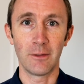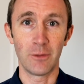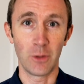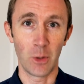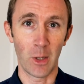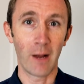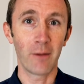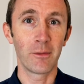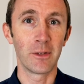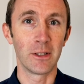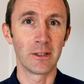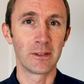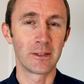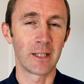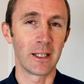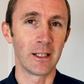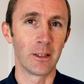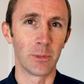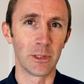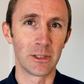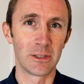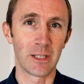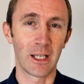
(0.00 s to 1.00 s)
if you have this
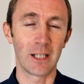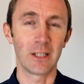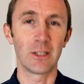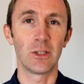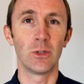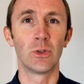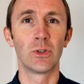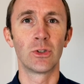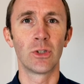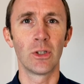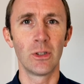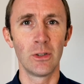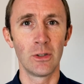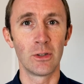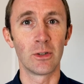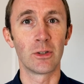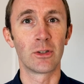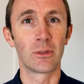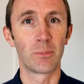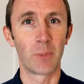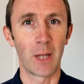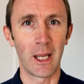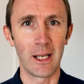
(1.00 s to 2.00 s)
data protect, you
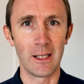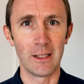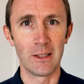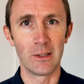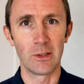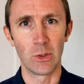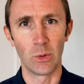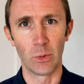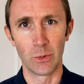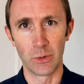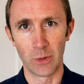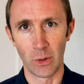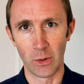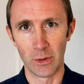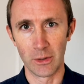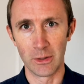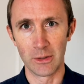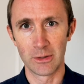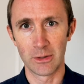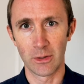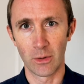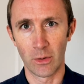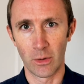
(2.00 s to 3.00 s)
shouldn't spend your
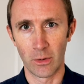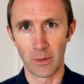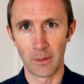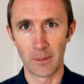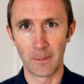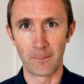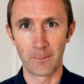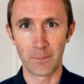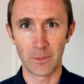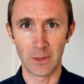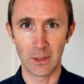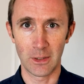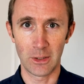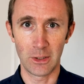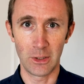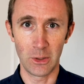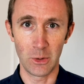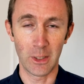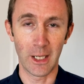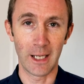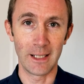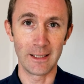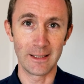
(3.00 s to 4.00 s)
dollars on
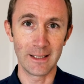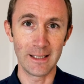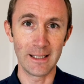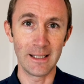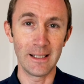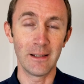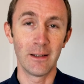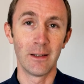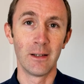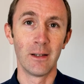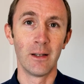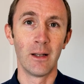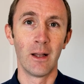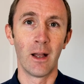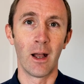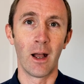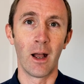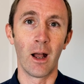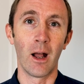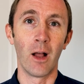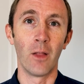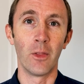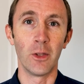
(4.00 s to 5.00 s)
QKD,
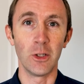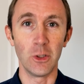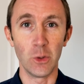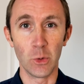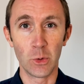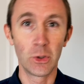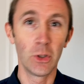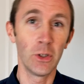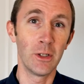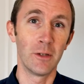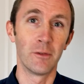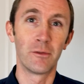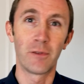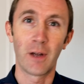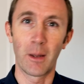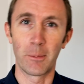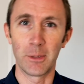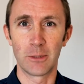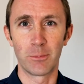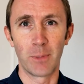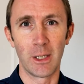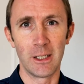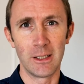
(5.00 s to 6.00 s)
that you could in
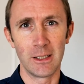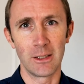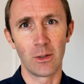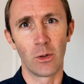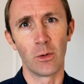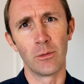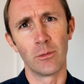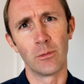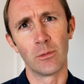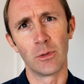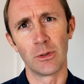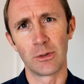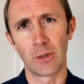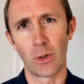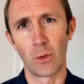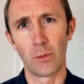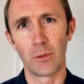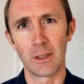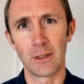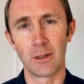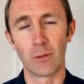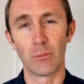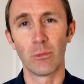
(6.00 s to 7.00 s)
fact be spending on
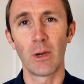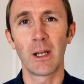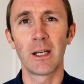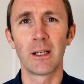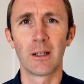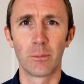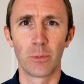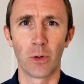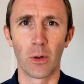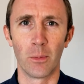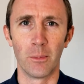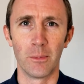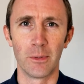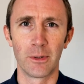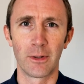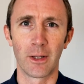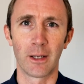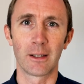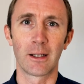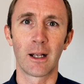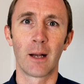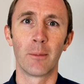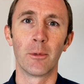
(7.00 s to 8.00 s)
resolving the regular problems
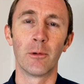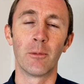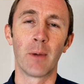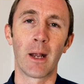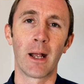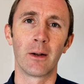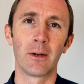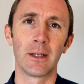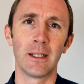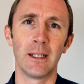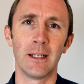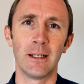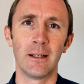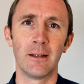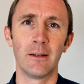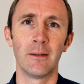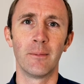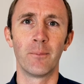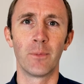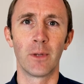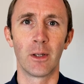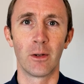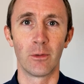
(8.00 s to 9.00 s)
that come about
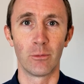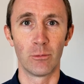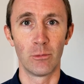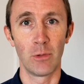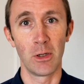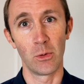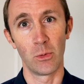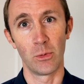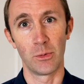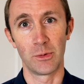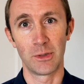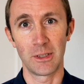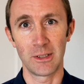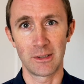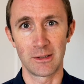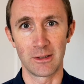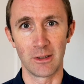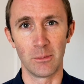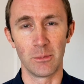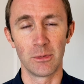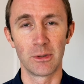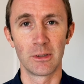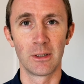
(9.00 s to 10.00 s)
in real
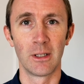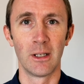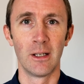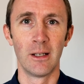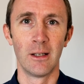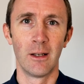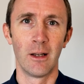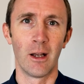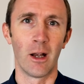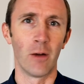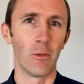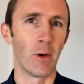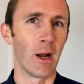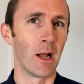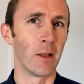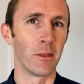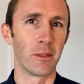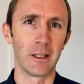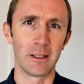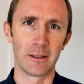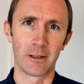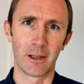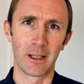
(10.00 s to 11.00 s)
systems
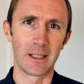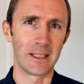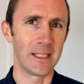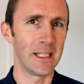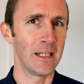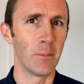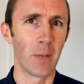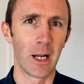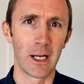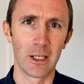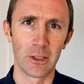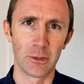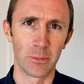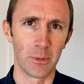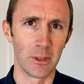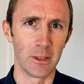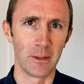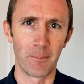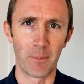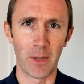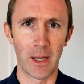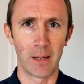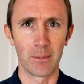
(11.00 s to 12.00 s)
around things like key
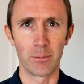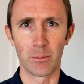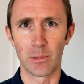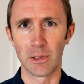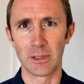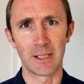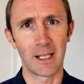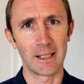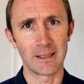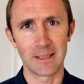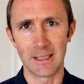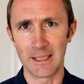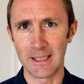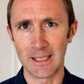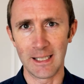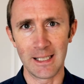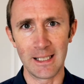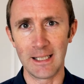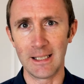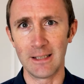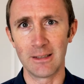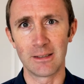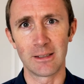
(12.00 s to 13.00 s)
management and protecting
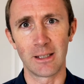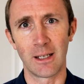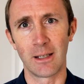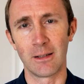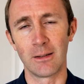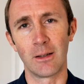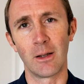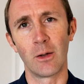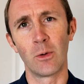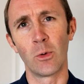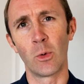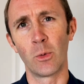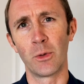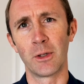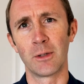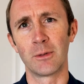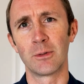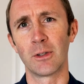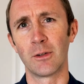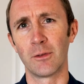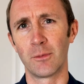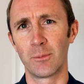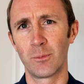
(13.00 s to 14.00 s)
keys and all
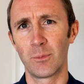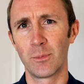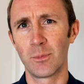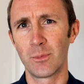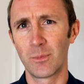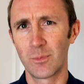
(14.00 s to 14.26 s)
those sort of